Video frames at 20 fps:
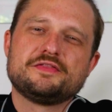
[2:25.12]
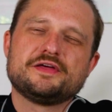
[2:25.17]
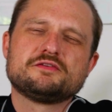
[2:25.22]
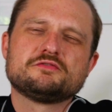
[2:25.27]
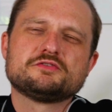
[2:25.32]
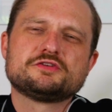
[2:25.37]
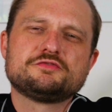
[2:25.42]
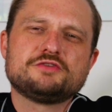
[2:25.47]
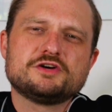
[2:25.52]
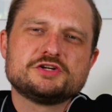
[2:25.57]
that
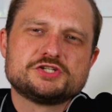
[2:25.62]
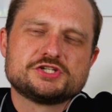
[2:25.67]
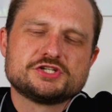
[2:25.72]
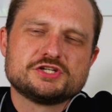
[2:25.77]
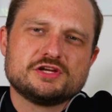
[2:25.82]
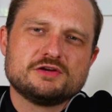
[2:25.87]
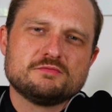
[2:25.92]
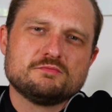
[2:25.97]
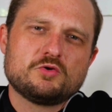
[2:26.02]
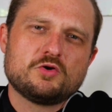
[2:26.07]
was
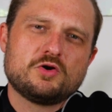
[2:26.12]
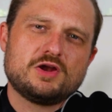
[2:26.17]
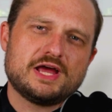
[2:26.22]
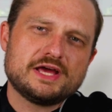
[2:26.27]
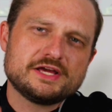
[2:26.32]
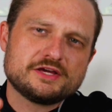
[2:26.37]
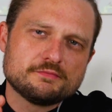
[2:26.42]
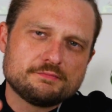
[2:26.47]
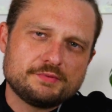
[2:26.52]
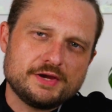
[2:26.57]
functioning more
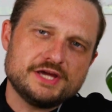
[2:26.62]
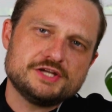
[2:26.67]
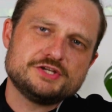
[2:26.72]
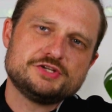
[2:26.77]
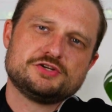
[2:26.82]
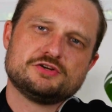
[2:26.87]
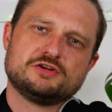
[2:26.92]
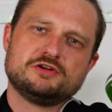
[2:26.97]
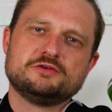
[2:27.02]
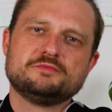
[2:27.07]
like a
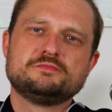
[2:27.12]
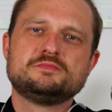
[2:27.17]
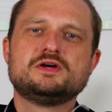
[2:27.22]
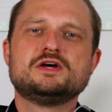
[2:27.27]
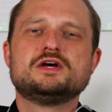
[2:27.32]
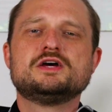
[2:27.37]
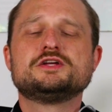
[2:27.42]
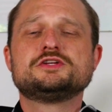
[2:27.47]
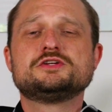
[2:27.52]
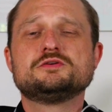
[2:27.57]
pendulum
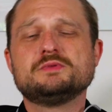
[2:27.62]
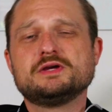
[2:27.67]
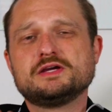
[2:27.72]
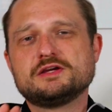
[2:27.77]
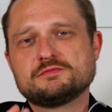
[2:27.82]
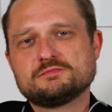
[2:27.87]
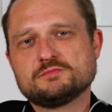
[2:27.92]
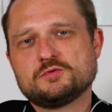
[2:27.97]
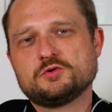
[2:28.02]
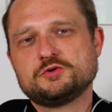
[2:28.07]
to make
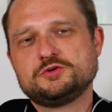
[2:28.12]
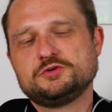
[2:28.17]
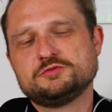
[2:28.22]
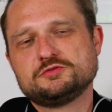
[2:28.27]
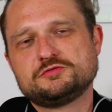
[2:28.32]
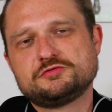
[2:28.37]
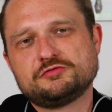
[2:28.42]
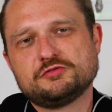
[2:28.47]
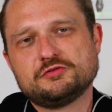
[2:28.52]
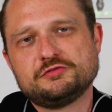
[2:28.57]
it more
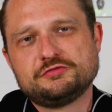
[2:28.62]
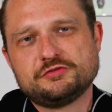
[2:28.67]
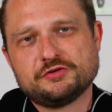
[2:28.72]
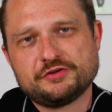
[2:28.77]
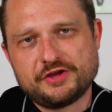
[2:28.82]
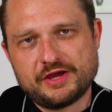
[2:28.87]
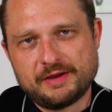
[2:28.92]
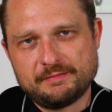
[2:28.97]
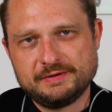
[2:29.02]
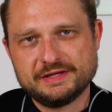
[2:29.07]
useful for
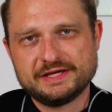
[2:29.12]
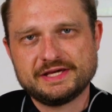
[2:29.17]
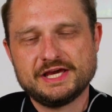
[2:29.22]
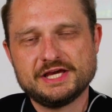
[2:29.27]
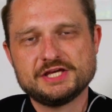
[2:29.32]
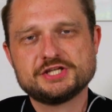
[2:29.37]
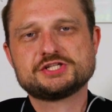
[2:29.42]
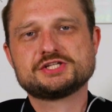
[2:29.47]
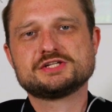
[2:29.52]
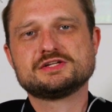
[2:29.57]
the
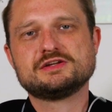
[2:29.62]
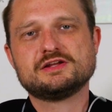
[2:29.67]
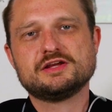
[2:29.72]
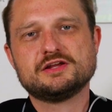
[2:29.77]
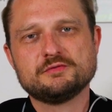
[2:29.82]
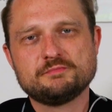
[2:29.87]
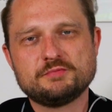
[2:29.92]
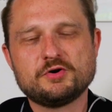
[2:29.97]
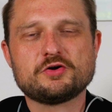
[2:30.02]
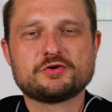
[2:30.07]
application
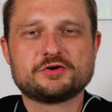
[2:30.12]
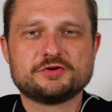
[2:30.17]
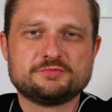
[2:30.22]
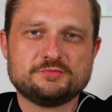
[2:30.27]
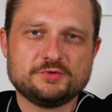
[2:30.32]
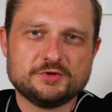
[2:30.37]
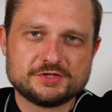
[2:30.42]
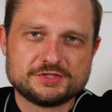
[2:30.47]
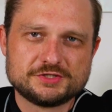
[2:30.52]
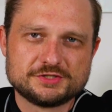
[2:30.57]
in a pocket
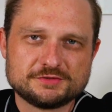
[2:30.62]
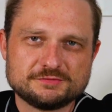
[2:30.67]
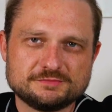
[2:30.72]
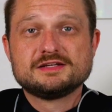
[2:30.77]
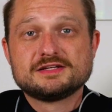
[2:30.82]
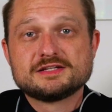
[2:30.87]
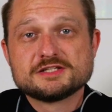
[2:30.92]
watch.